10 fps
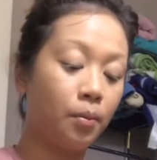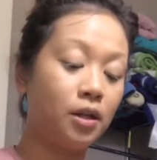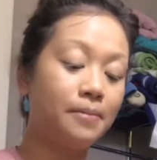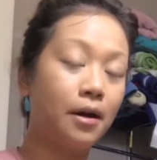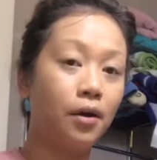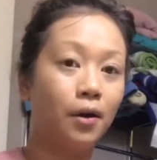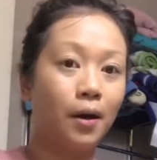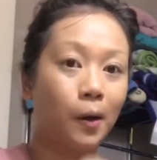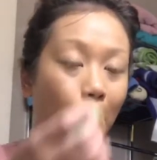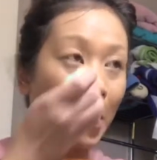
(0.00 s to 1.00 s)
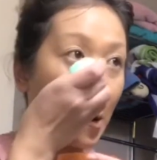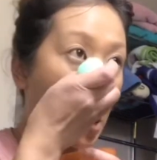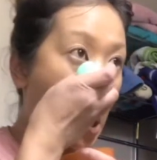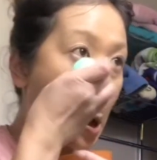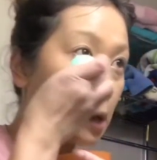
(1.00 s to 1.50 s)
pressed powder, and
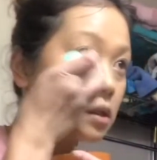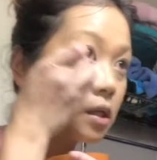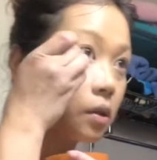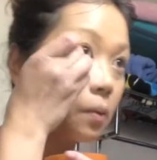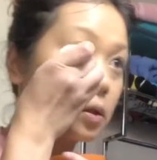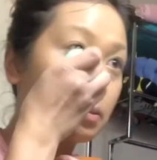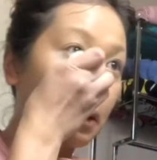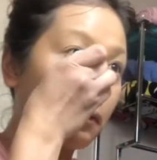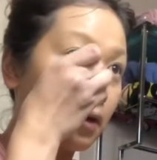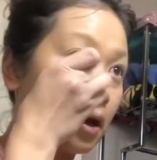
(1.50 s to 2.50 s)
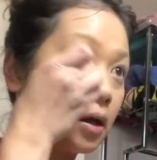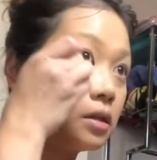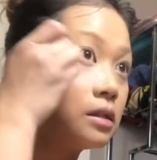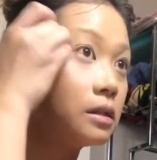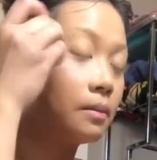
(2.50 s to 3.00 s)
set the rest of my face.